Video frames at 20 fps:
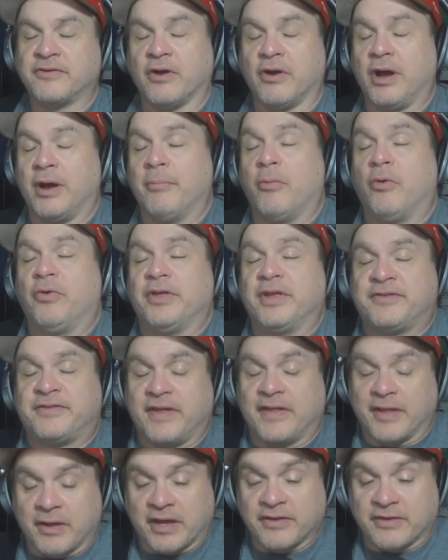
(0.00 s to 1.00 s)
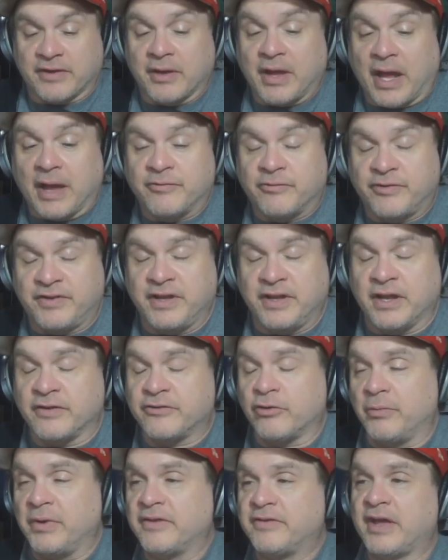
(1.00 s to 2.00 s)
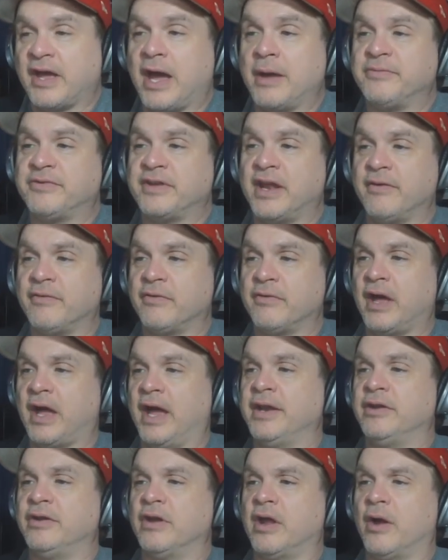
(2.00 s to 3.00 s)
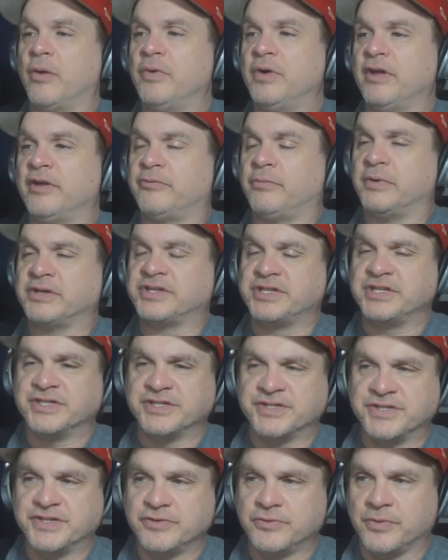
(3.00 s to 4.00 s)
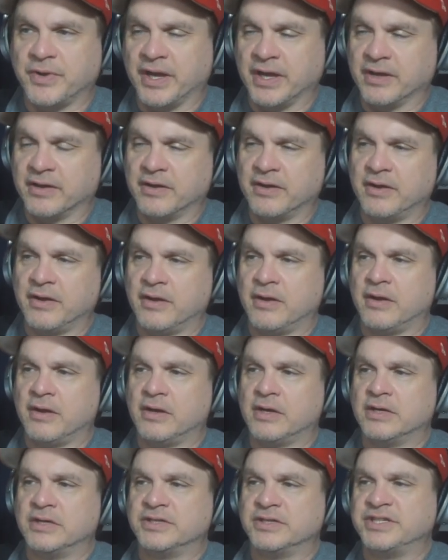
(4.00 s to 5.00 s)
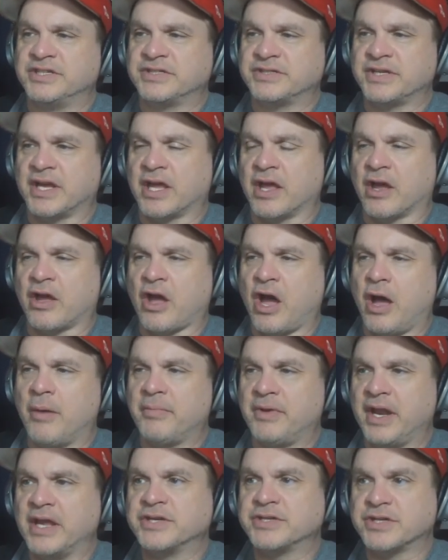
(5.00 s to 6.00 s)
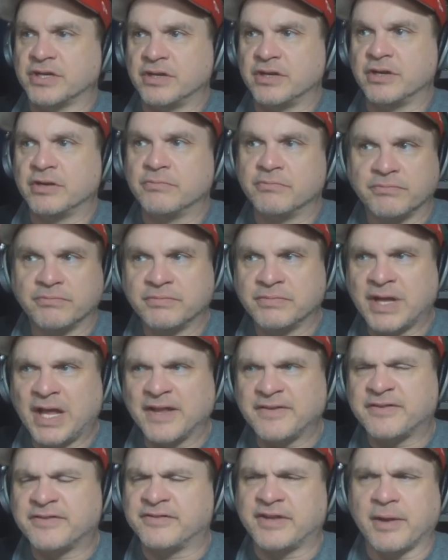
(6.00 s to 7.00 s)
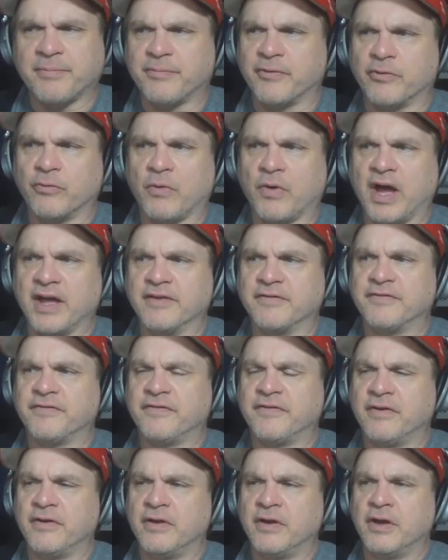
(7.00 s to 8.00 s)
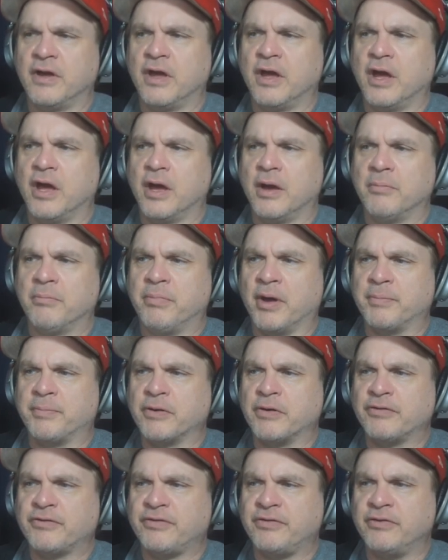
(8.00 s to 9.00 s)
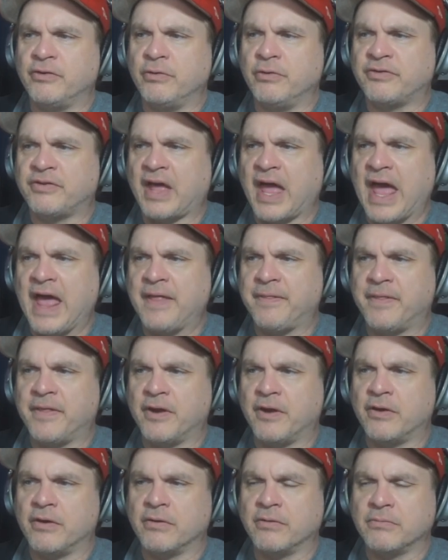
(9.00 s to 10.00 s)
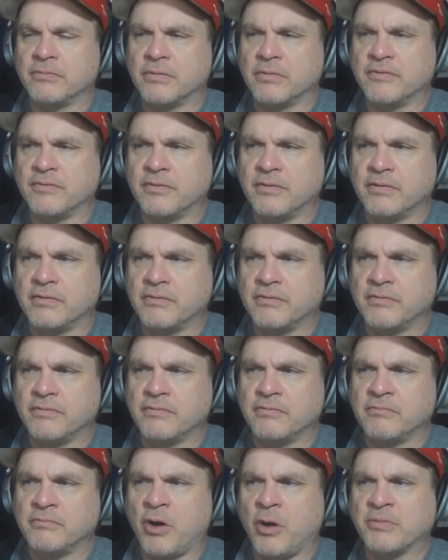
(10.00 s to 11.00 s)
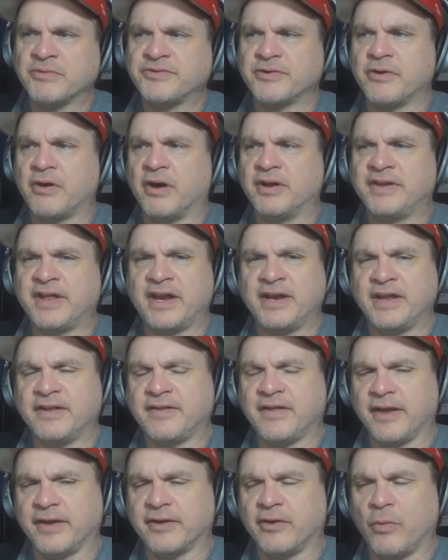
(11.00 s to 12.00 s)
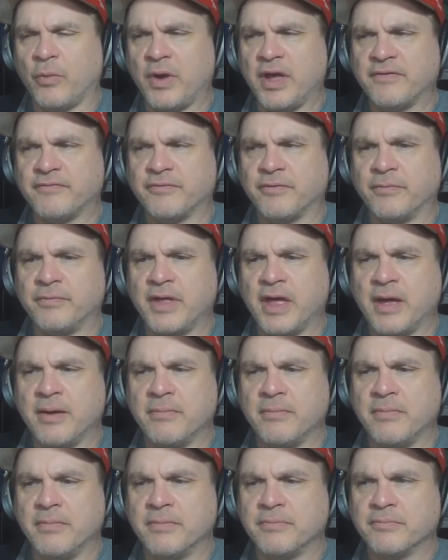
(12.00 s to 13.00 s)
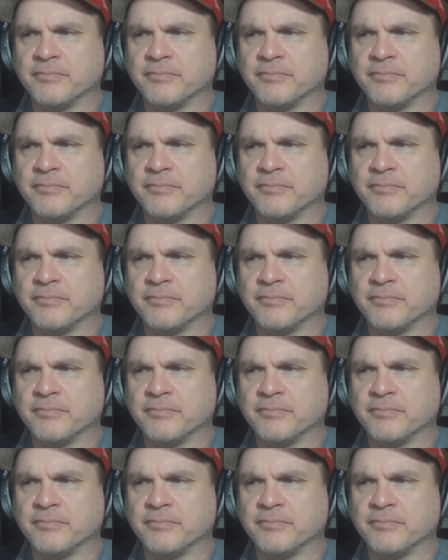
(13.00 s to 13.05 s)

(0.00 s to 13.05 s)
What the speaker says: I'm only saying that because I've seen it so many times that I realize what she's doing. She's like a combination, not Stepford wife, but person who's had almost their identity taken away from them.